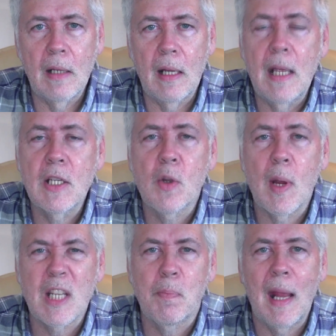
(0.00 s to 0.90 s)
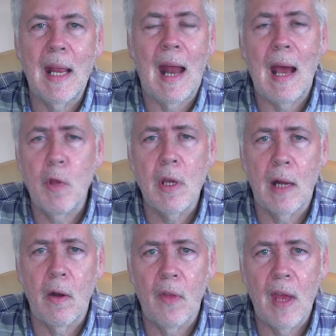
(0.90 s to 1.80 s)
is to explain how you get
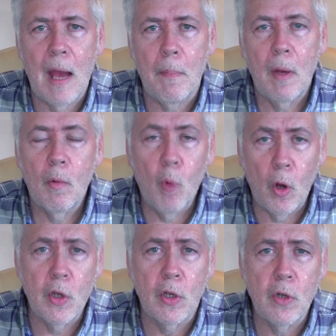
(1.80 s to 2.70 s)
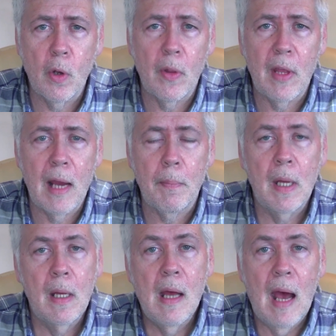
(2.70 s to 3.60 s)
on the app, what you can do on the app,
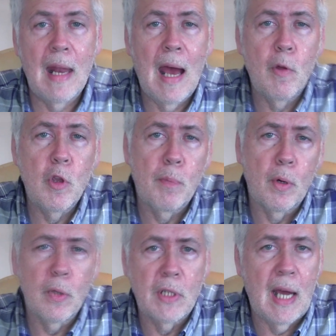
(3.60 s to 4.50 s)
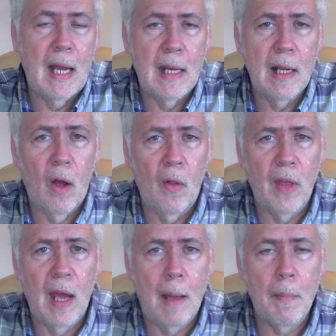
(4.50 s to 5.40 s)
and how you book the dining on the
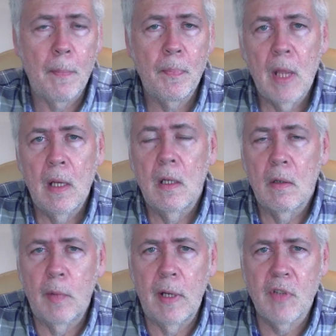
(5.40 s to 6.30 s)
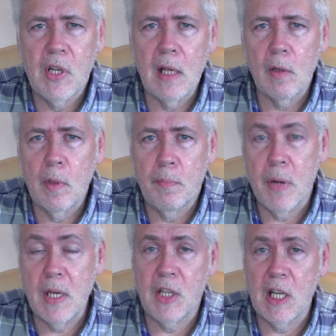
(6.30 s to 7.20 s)
app. We've sailed with
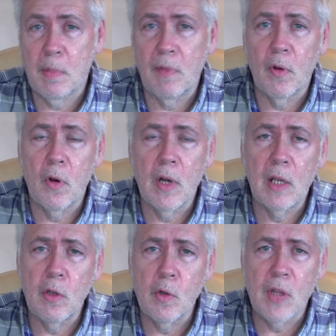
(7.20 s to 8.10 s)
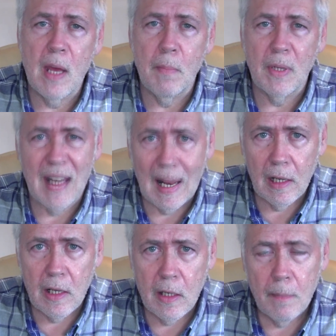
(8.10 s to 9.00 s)
Princess before and used their
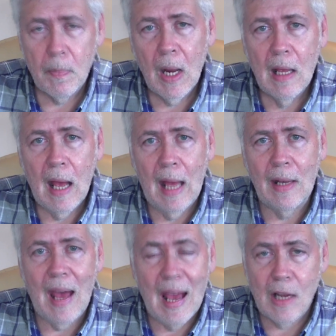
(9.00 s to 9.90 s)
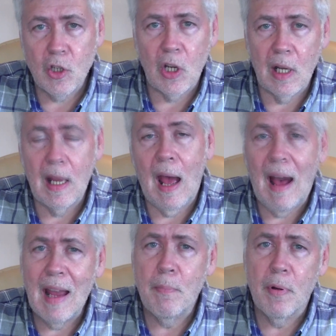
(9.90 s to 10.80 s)
medallion, and actually
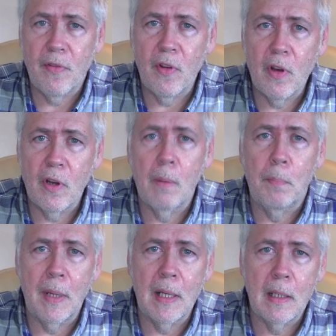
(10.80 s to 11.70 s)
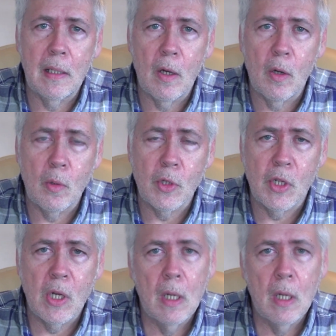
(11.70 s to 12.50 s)
I prefer P&O's